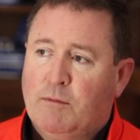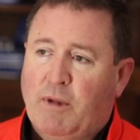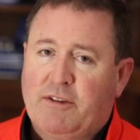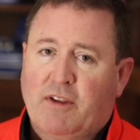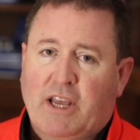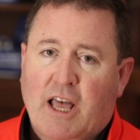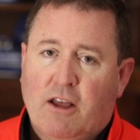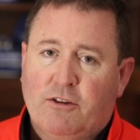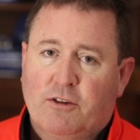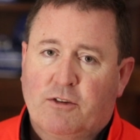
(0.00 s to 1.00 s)
my
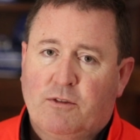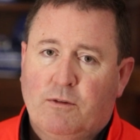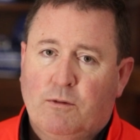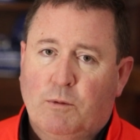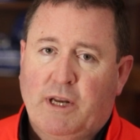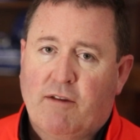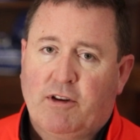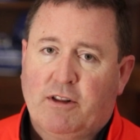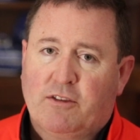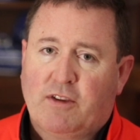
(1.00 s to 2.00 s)
psychologist would have
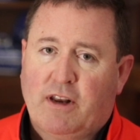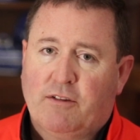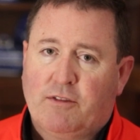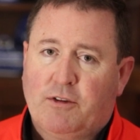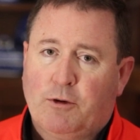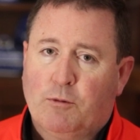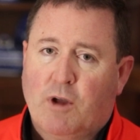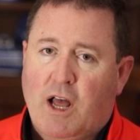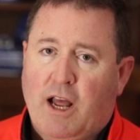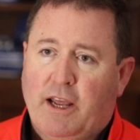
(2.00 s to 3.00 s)
an incentive to
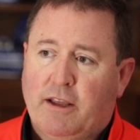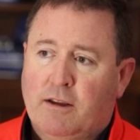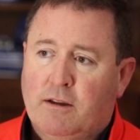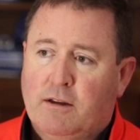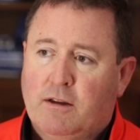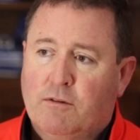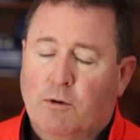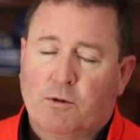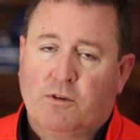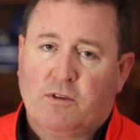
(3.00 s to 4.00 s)
lie
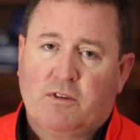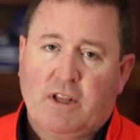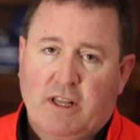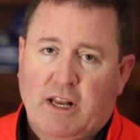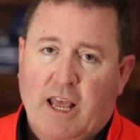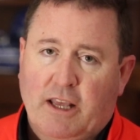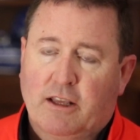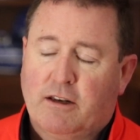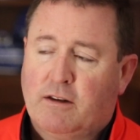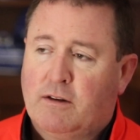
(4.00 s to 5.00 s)
versus Deacon
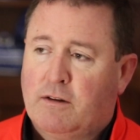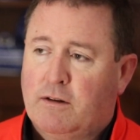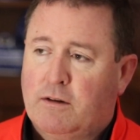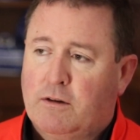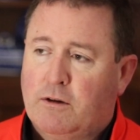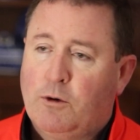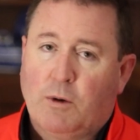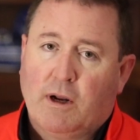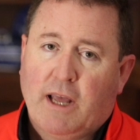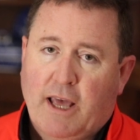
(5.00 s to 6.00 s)
Hangen,
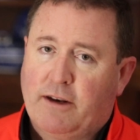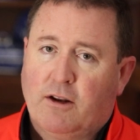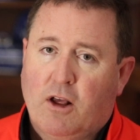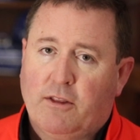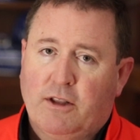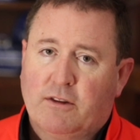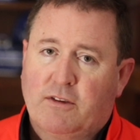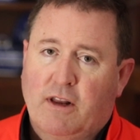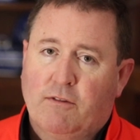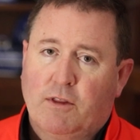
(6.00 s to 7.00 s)
who had all the
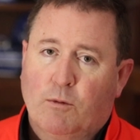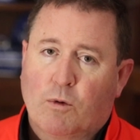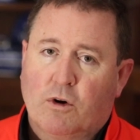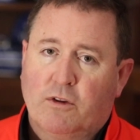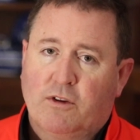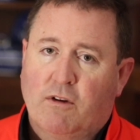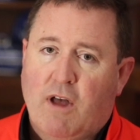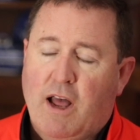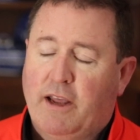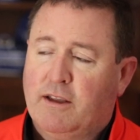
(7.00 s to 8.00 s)
incentive in the world to
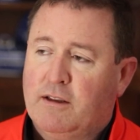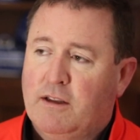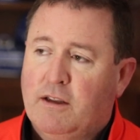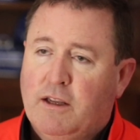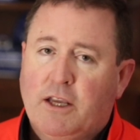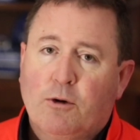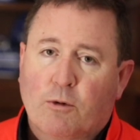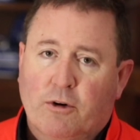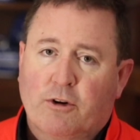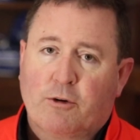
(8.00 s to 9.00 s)
lie in
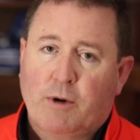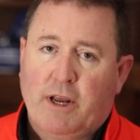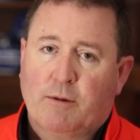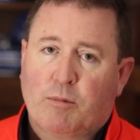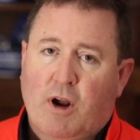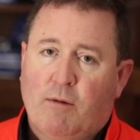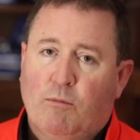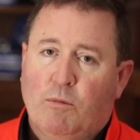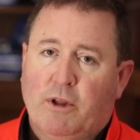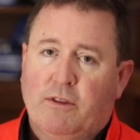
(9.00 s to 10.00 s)
order to create a
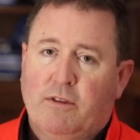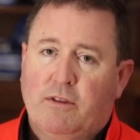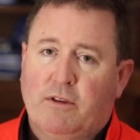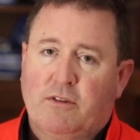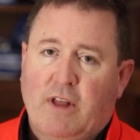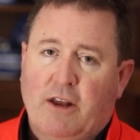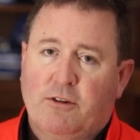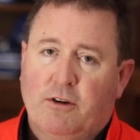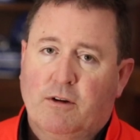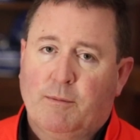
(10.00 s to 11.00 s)
problem with the statute of